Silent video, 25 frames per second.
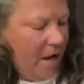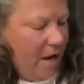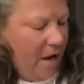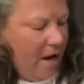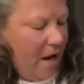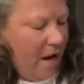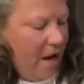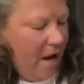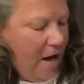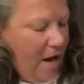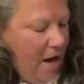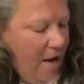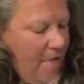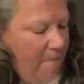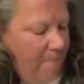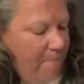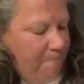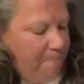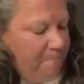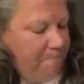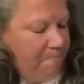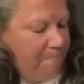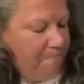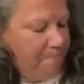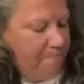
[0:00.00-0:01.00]
I
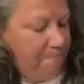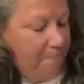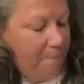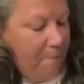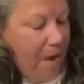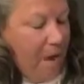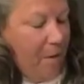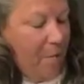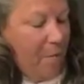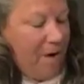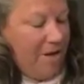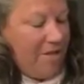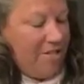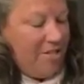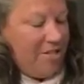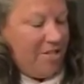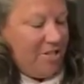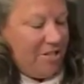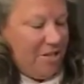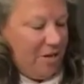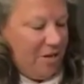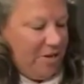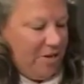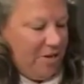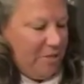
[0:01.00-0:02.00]
wanted to
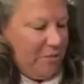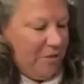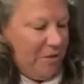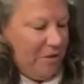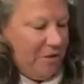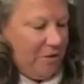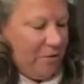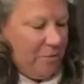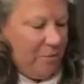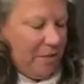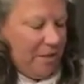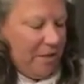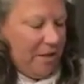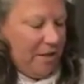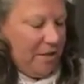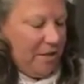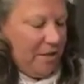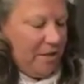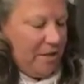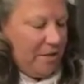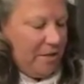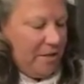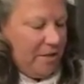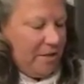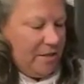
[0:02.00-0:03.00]
share this with you
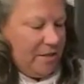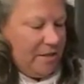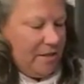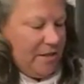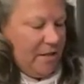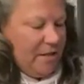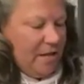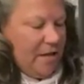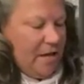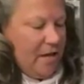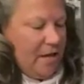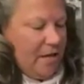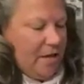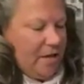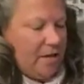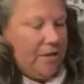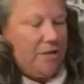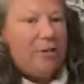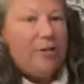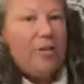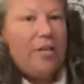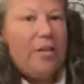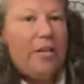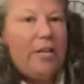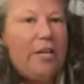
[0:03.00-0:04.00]
because
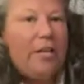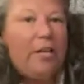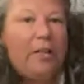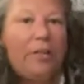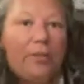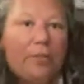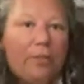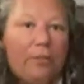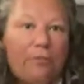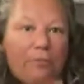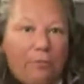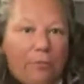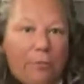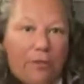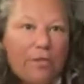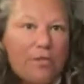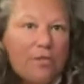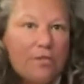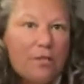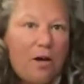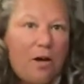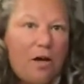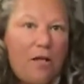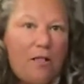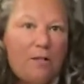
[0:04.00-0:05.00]
literally threw this
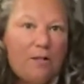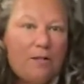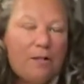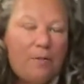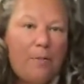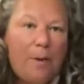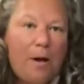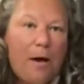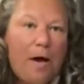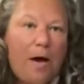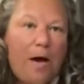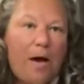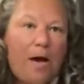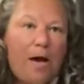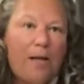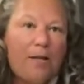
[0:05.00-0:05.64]
all in the pot